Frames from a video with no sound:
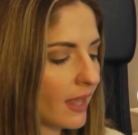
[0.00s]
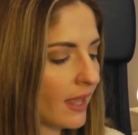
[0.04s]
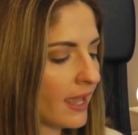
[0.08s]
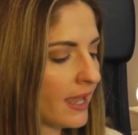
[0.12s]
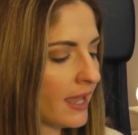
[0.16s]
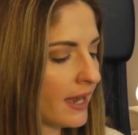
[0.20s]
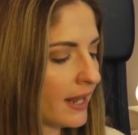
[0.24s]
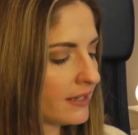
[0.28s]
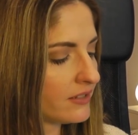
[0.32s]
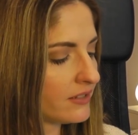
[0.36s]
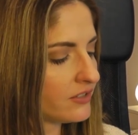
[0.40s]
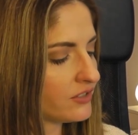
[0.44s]

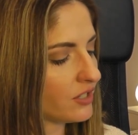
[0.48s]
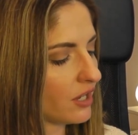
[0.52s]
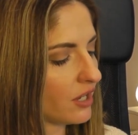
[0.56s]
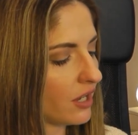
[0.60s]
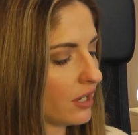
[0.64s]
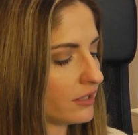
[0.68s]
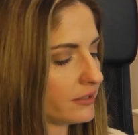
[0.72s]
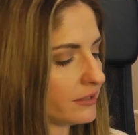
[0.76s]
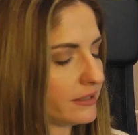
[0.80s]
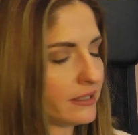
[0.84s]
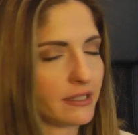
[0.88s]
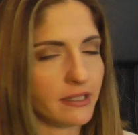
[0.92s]
and I
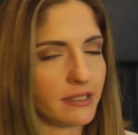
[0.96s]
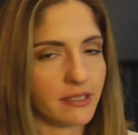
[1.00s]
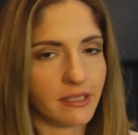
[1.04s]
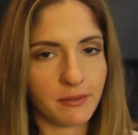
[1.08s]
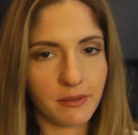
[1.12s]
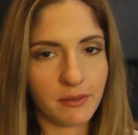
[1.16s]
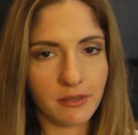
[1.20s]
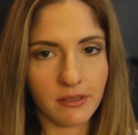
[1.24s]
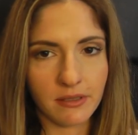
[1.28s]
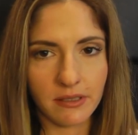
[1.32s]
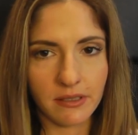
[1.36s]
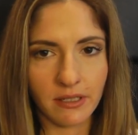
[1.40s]
saw
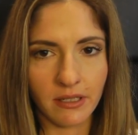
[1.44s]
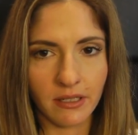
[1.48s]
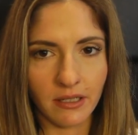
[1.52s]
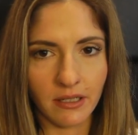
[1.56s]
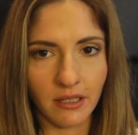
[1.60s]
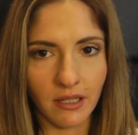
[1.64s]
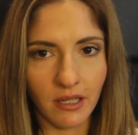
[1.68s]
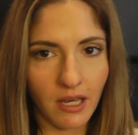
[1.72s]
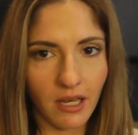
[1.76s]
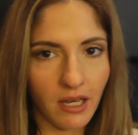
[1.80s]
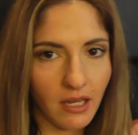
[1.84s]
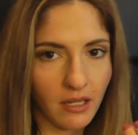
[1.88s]
this
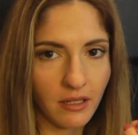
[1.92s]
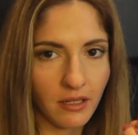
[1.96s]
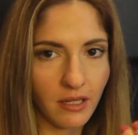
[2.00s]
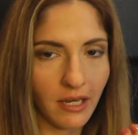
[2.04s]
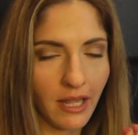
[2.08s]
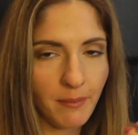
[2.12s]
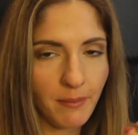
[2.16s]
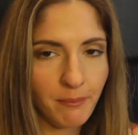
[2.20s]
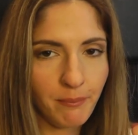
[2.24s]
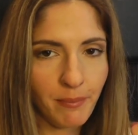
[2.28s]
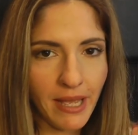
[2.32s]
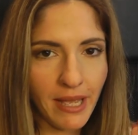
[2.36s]
uh,
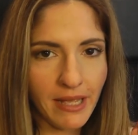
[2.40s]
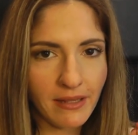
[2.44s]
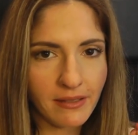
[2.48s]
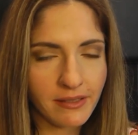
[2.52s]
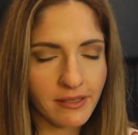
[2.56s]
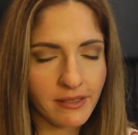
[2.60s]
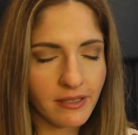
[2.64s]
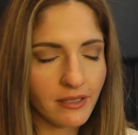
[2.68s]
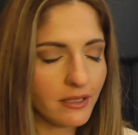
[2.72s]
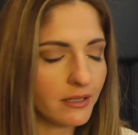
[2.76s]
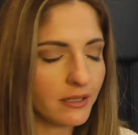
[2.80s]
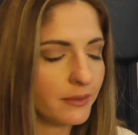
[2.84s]
lip
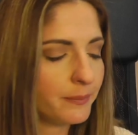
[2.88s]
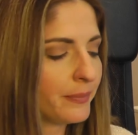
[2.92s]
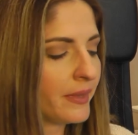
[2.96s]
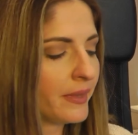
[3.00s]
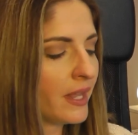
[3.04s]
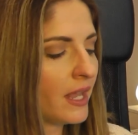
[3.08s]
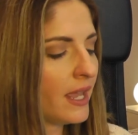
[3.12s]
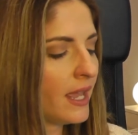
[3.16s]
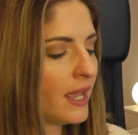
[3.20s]
pencil